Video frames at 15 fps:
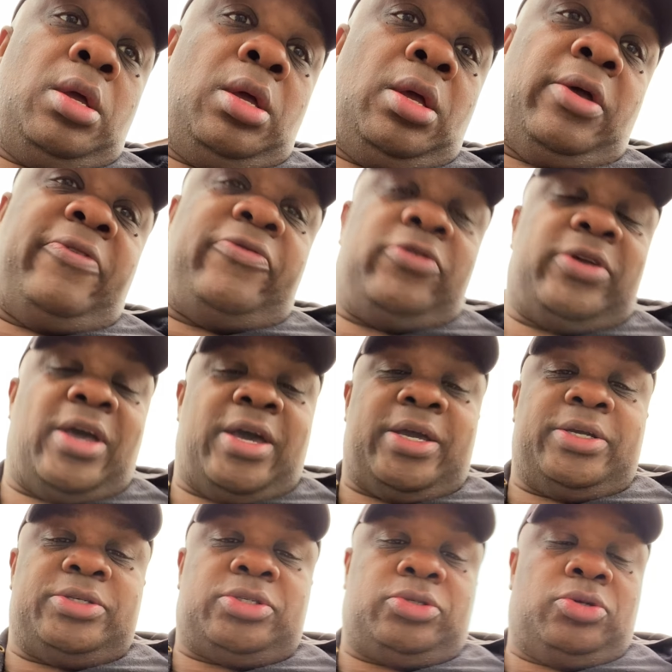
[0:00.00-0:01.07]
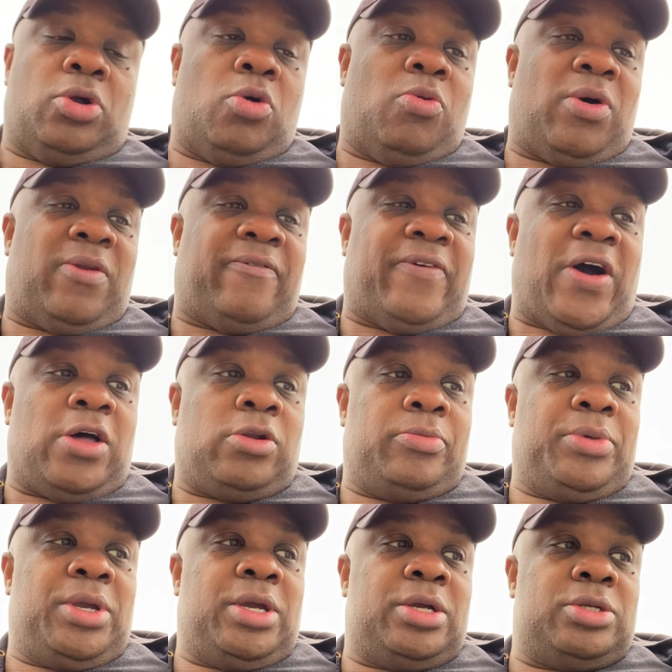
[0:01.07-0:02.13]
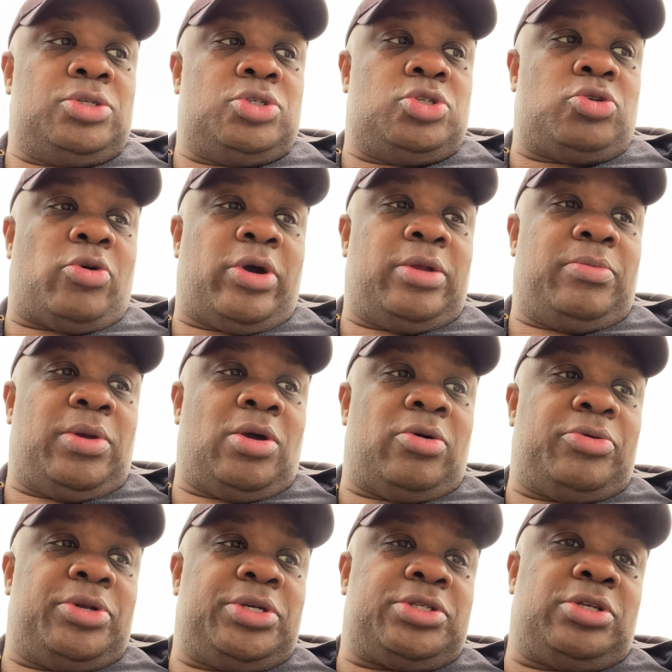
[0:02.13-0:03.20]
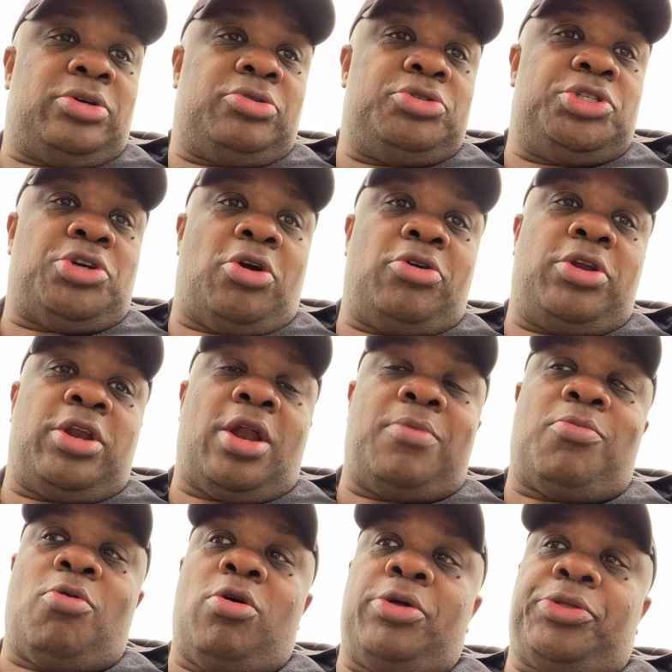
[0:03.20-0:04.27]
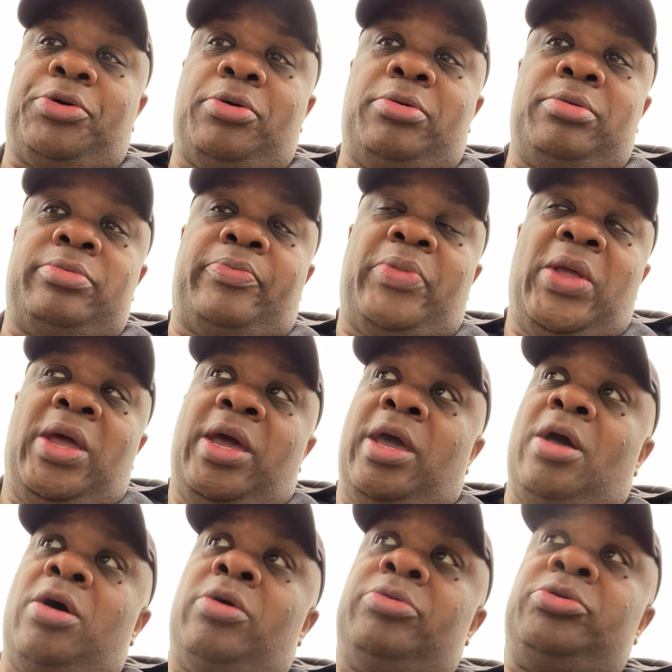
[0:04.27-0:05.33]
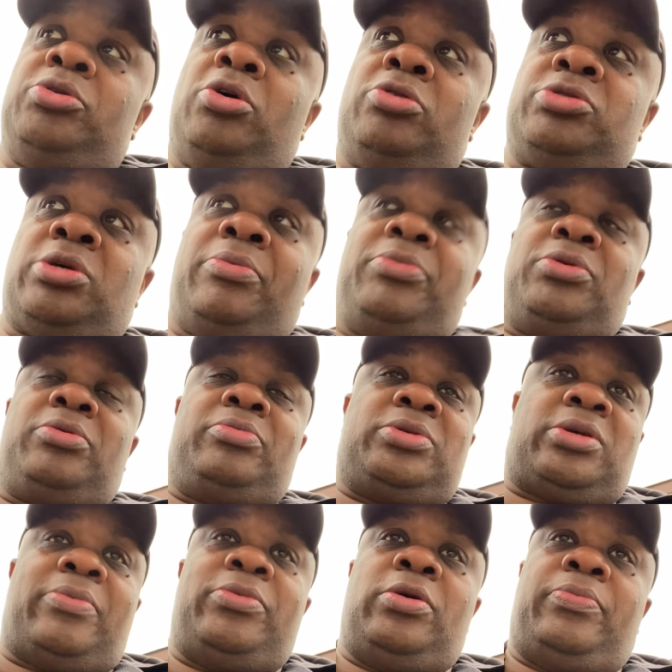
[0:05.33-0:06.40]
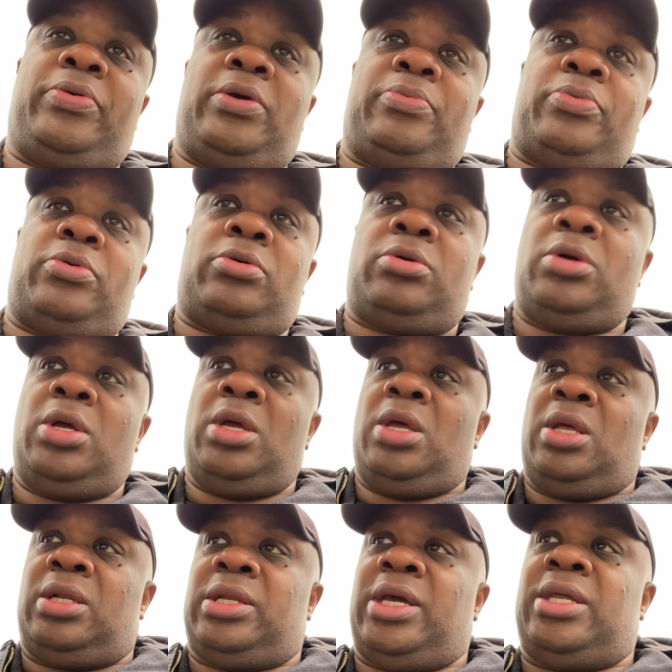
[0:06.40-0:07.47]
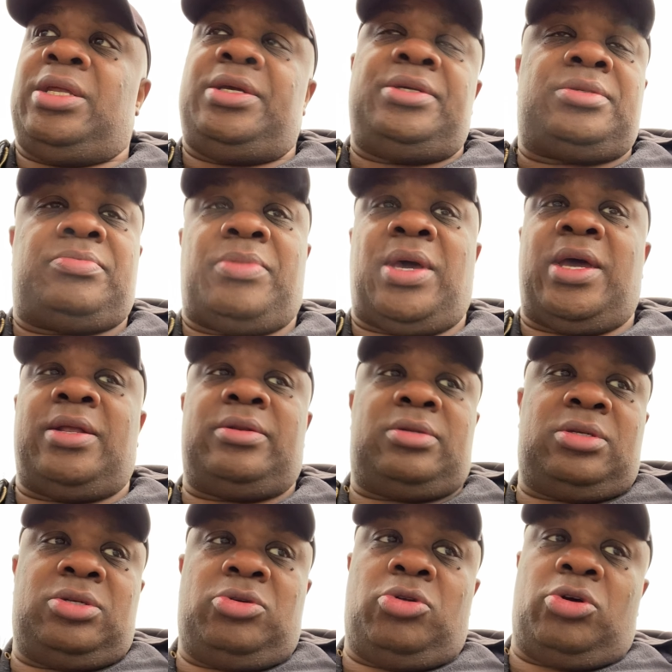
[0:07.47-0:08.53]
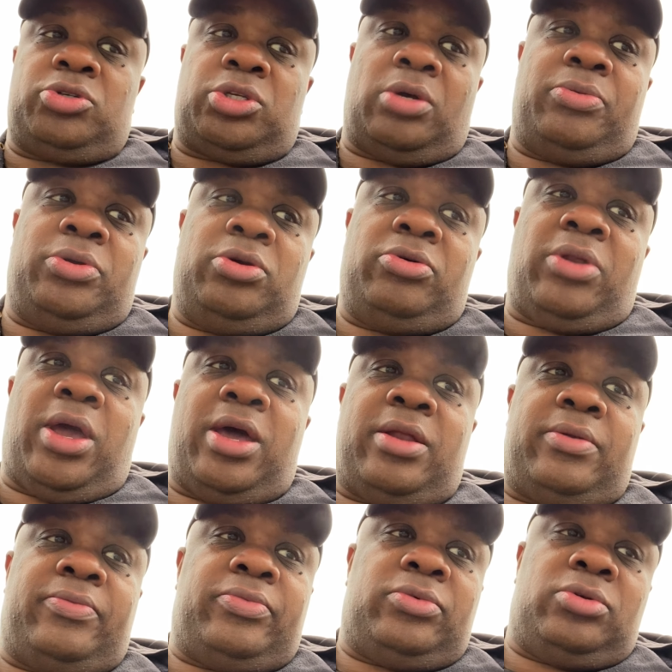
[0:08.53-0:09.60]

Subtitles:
If you guys want to follow me and join me on this little journey that I'm going through, hell, some of you people, ladies, men, some of you that